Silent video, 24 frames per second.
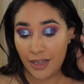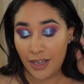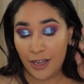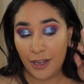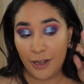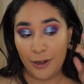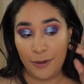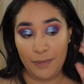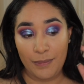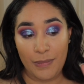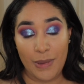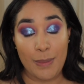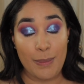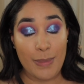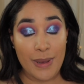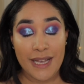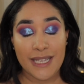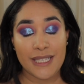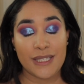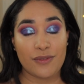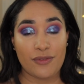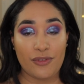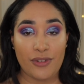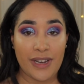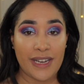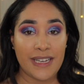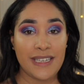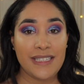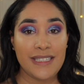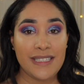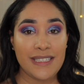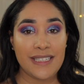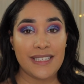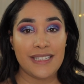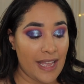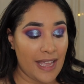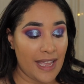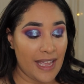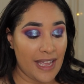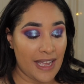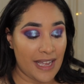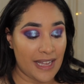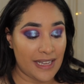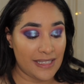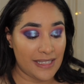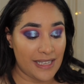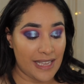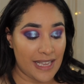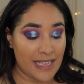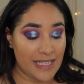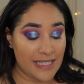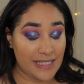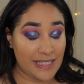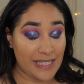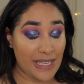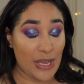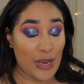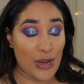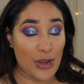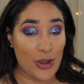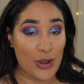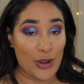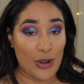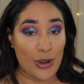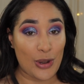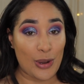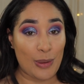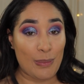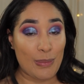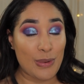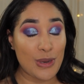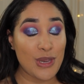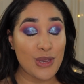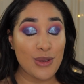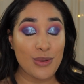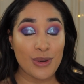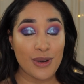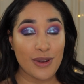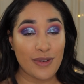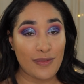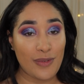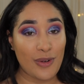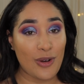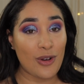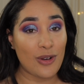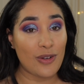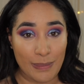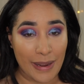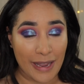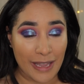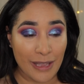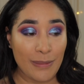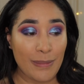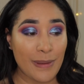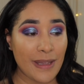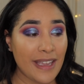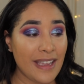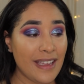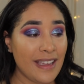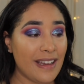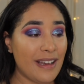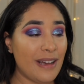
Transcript: my best friend, and see her beautiful baby.